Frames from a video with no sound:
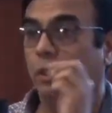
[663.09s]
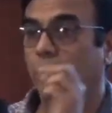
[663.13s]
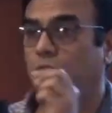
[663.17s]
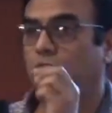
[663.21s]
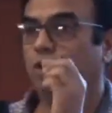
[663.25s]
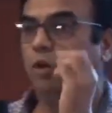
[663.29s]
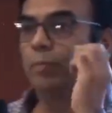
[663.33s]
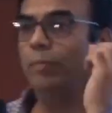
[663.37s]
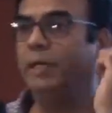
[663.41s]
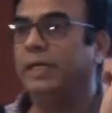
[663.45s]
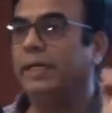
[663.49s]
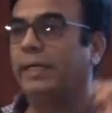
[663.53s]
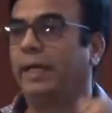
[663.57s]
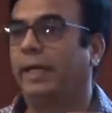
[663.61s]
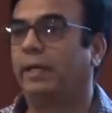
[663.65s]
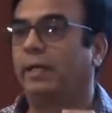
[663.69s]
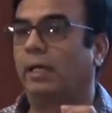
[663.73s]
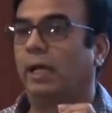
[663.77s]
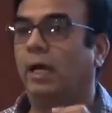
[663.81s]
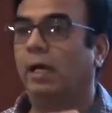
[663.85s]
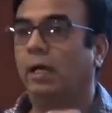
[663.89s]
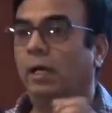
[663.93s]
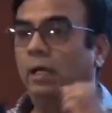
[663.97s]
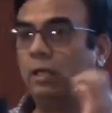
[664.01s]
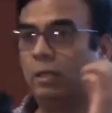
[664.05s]
Show me
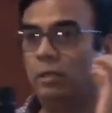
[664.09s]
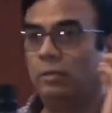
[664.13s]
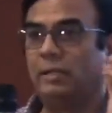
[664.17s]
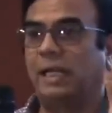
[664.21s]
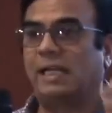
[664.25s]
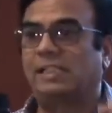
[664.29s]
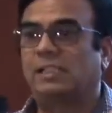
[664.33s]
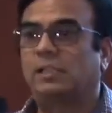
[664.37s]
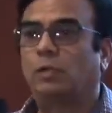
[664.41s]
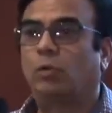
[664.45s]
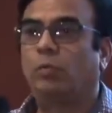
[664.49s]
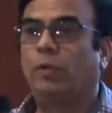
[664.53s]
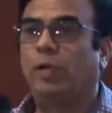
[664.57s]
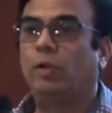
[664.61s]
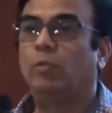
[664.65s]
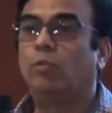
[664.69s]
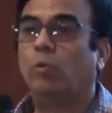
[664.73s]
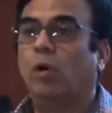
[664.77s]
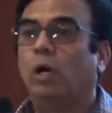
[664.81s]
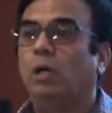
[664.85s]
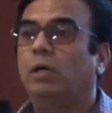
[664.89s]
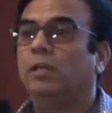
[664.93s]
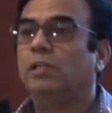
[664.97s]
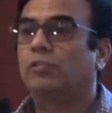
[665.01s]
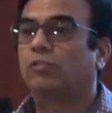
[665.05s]
data, that's the way
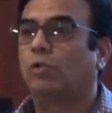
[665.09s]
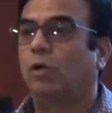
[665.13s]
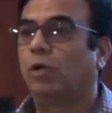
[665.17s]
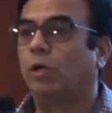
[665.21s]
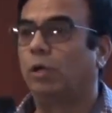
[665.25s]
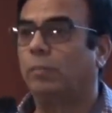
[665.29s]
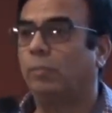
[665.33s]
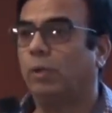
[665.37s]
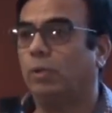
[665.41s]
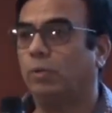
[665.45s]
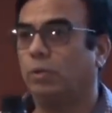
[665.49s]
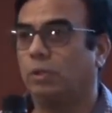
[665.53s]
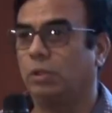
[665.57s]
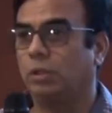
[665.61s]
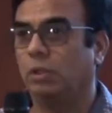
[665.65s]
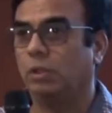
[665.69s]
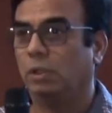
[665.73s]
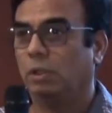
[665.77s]
world is all about.